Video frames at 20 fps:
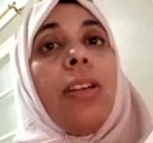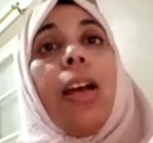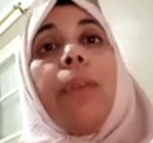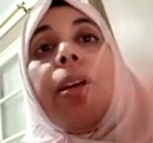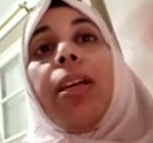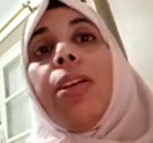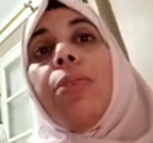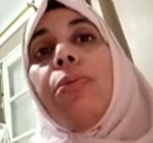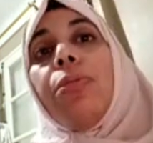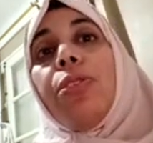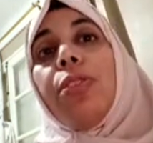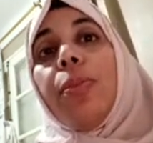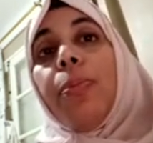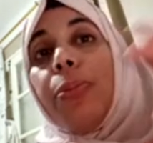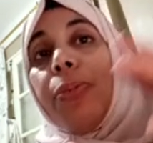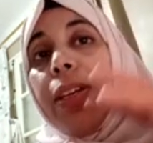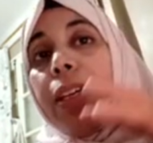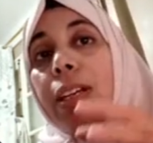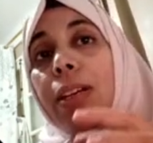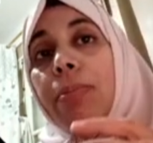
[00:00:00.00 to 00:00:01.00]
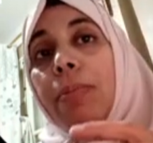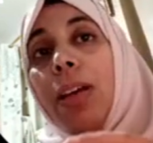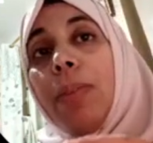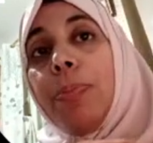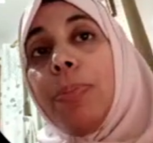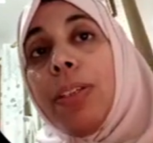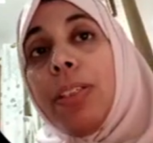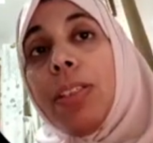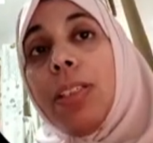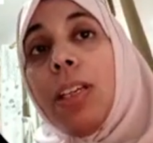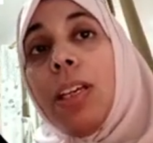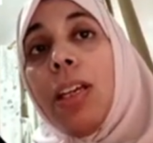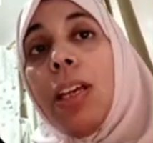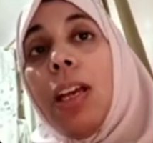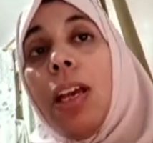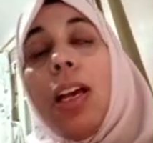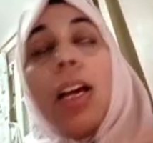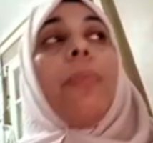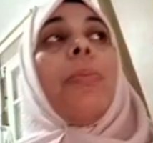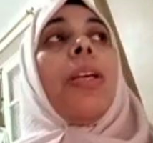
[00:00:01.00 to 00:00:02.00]
Am I going to bring my PC?
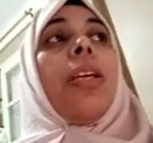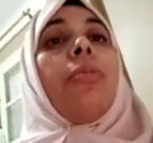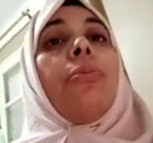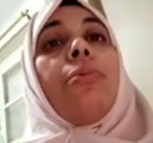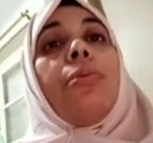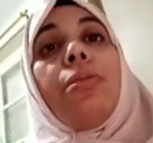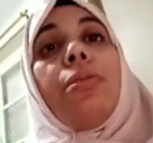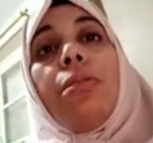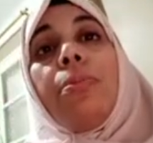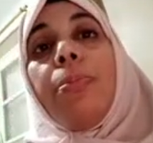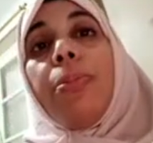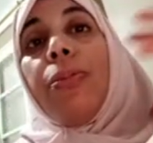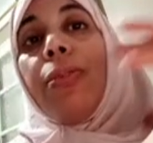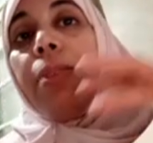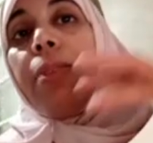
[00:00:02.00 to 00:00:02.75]
Am I going to bring